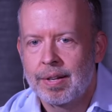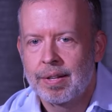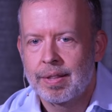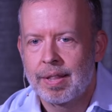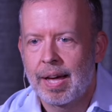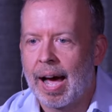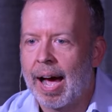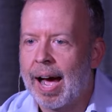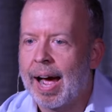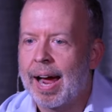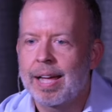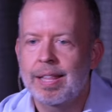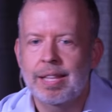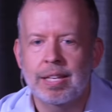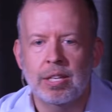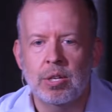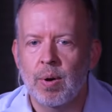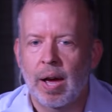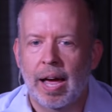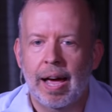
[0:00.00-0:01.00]
The I
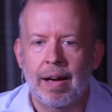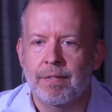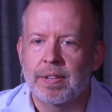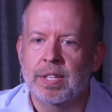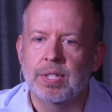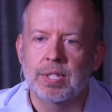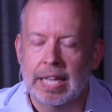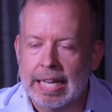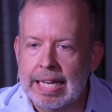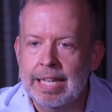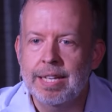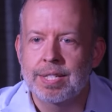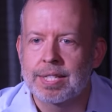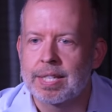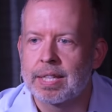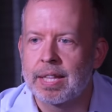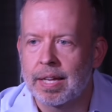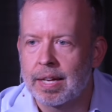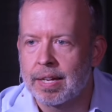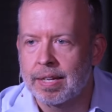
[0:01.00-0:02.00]
that you have is
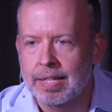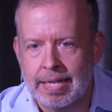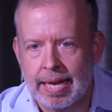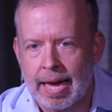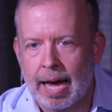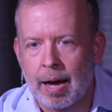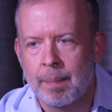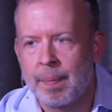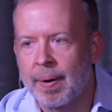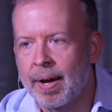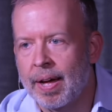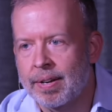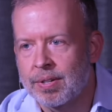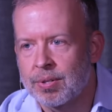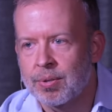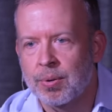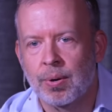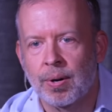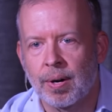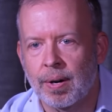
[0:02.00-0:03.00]
the yeah, but,
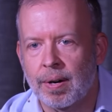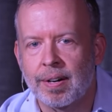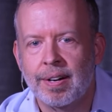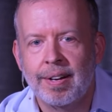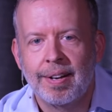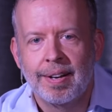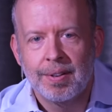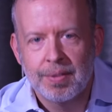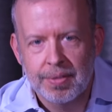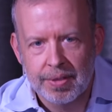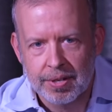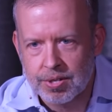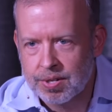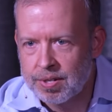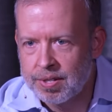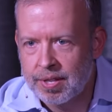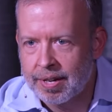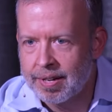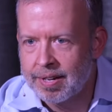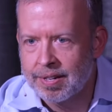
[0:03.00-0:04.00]
or
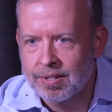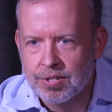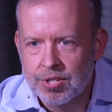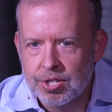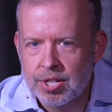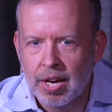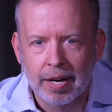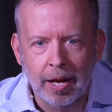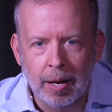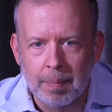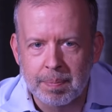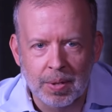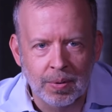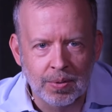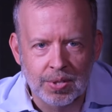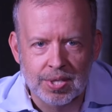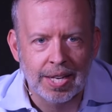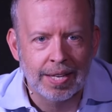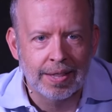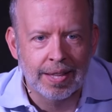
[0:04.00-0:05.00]
the shut up,
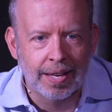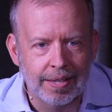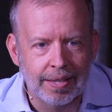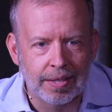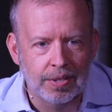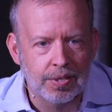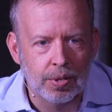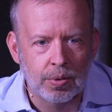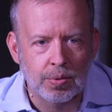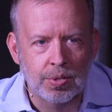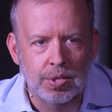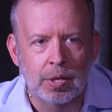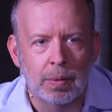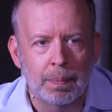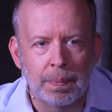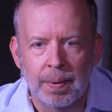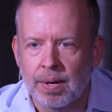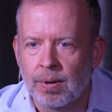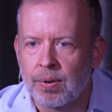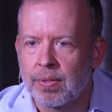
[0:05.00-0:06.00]
don't say that's so
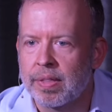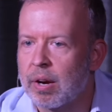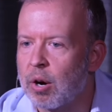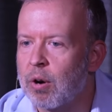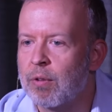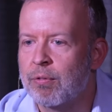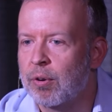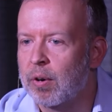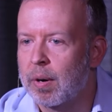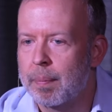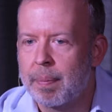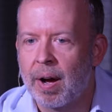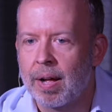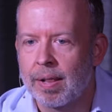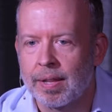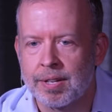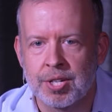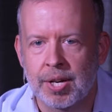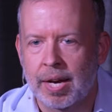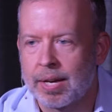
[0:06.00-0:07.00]
stupid, or the
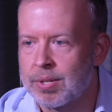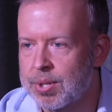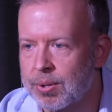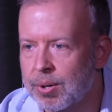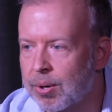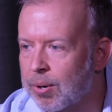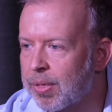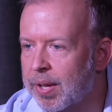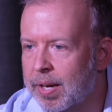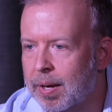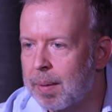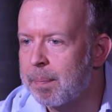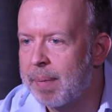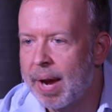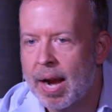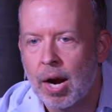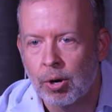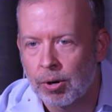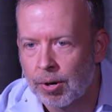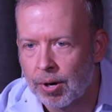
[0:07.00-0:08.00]
over-apologizer, or the
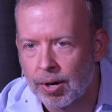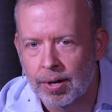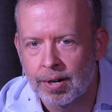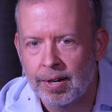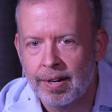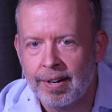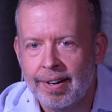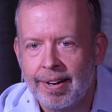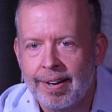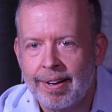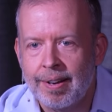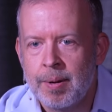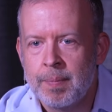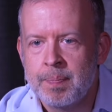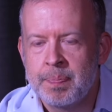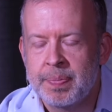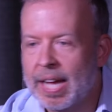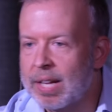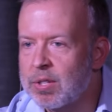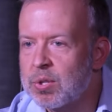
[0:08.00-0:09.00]
comparer.
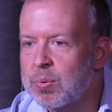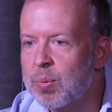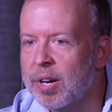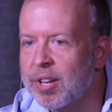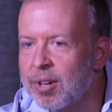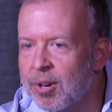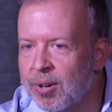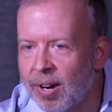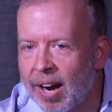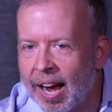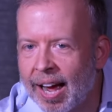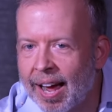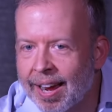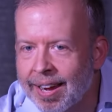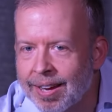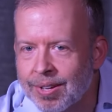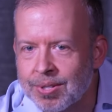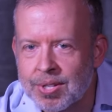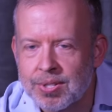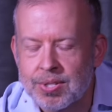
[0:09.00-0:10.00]
That's what your I
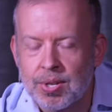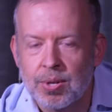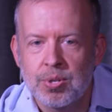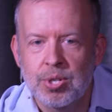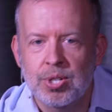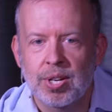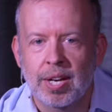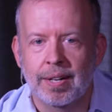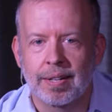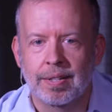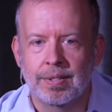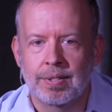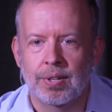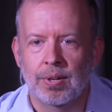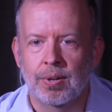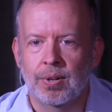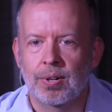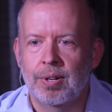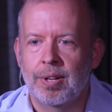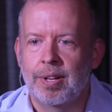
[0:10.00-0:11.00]
is associated
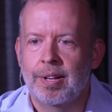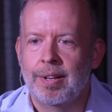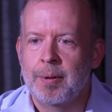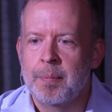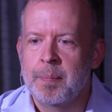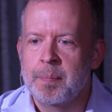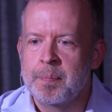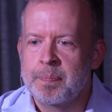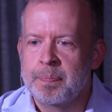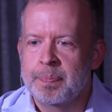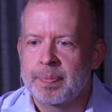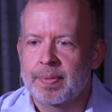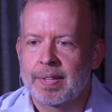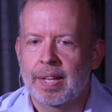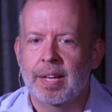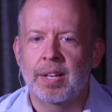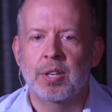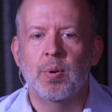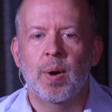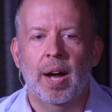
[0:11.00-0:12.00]
to.
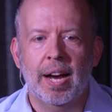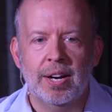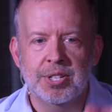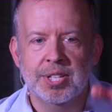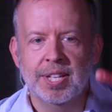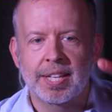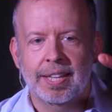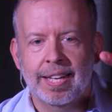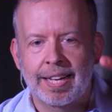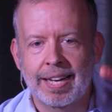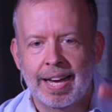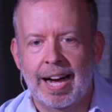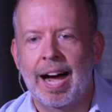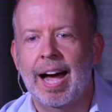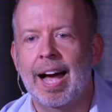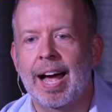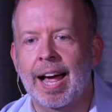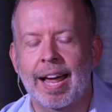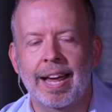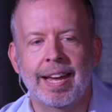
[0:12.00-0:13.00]
That you actually think
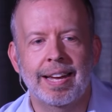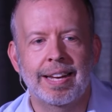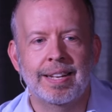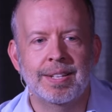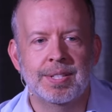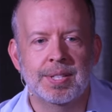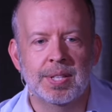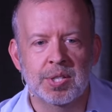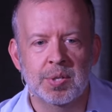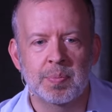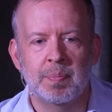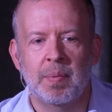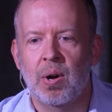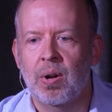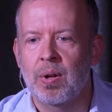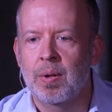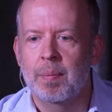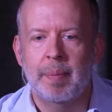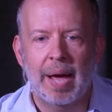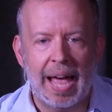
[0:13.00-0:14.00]
I is the
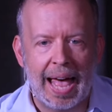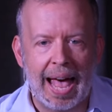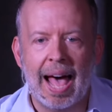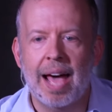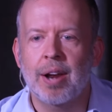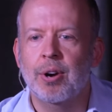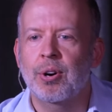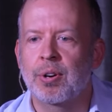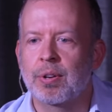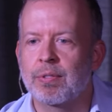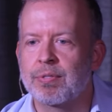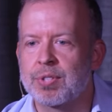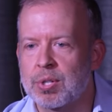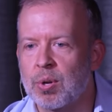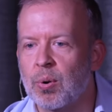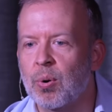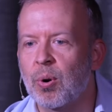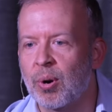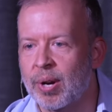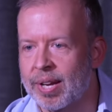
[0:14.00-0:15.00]
small pattern of
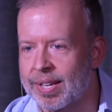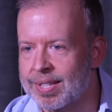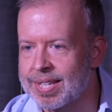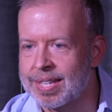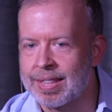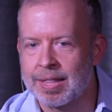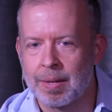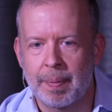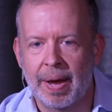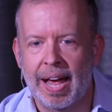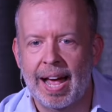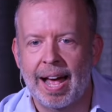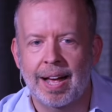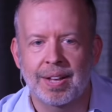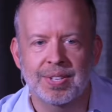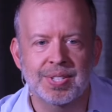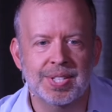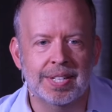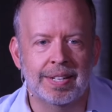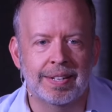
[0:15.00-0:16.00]
stories in the
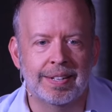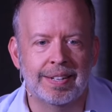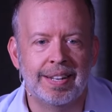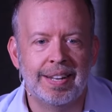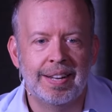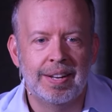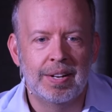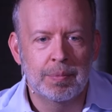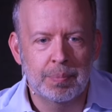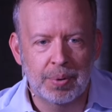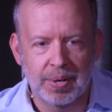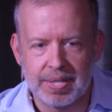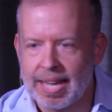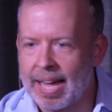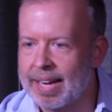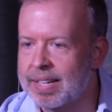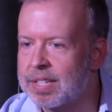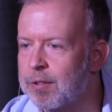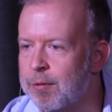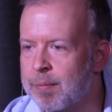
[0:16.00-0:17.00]
past and
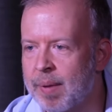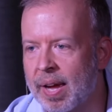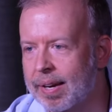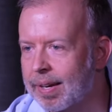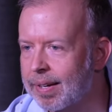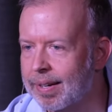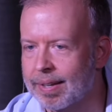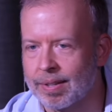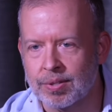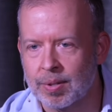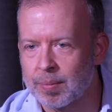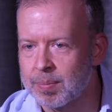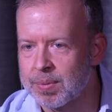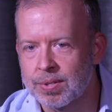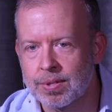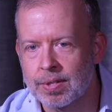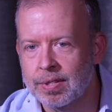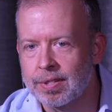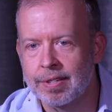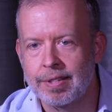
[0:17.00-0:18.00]
protective
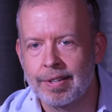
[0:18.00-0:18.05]
mechanisms.